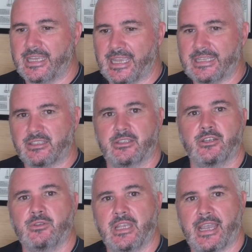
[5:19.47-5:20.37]
Get to
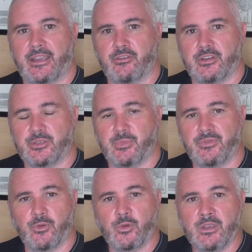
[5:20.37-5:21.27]
know the anchorage
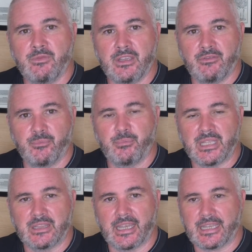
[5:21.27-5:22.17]
before you've even
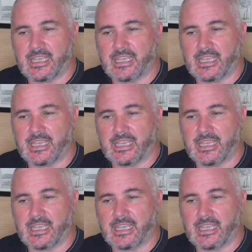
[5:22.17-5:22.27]
been there.